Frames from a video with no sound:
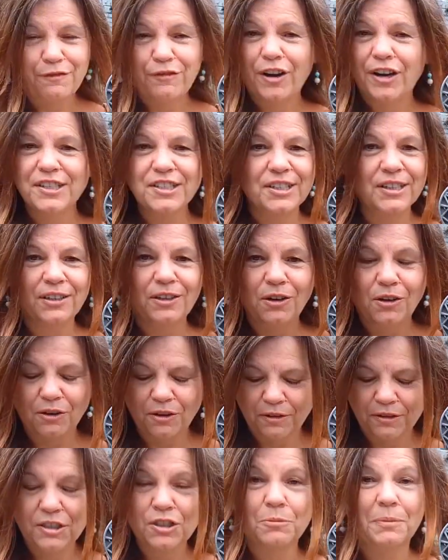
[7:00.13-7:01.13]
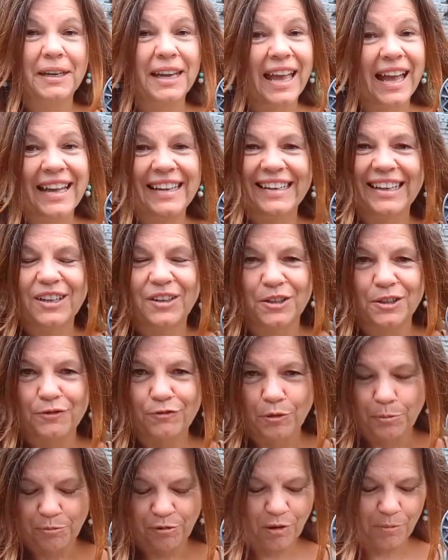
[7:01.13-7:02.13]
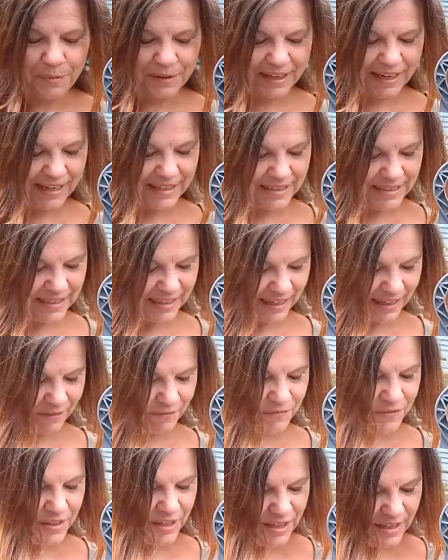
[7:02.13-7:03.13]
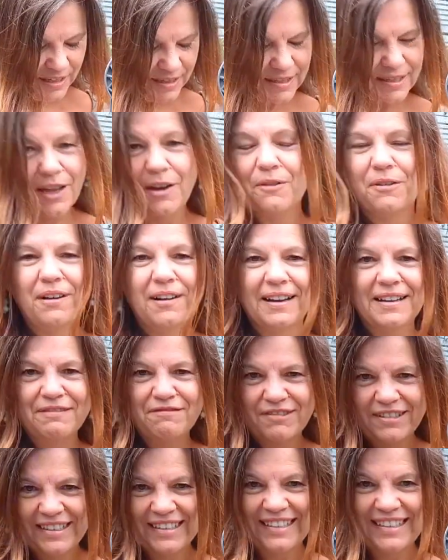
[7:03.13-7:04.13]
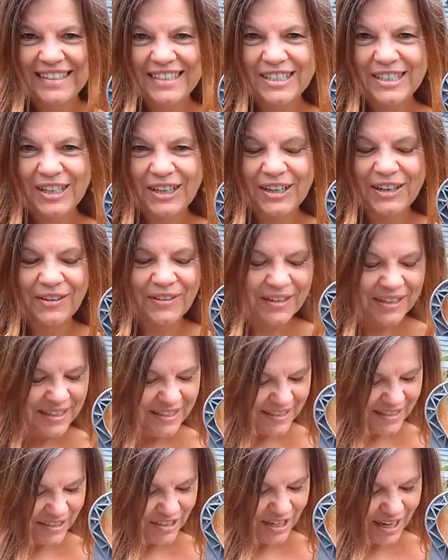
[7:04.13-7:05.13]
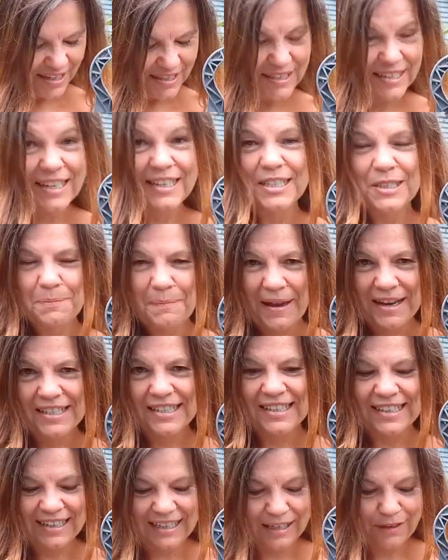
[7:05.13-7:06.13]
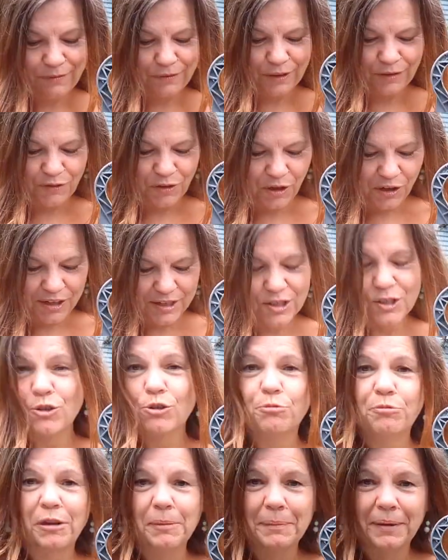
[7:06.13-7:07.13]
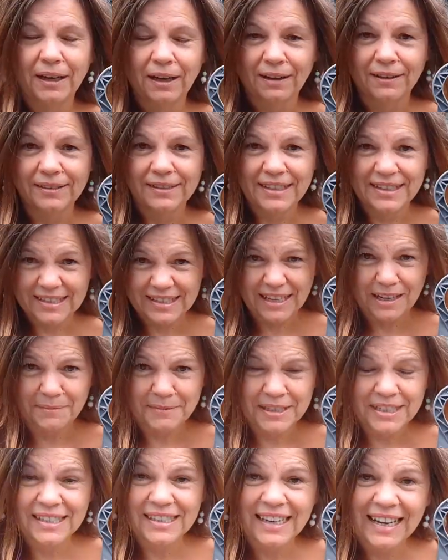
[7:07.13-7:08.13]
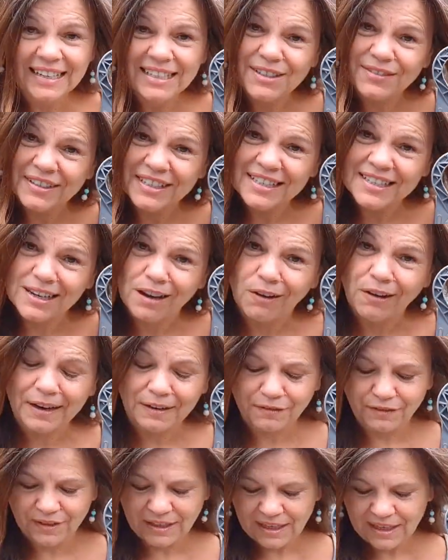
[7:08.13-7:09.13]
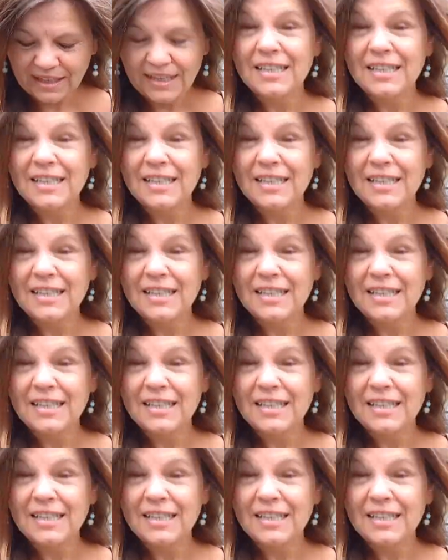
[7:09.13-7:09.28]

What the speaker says: far too long to be any good for propagating. So I really do suggest, especially if you've got a strawberry plant that's coming to the end of its life,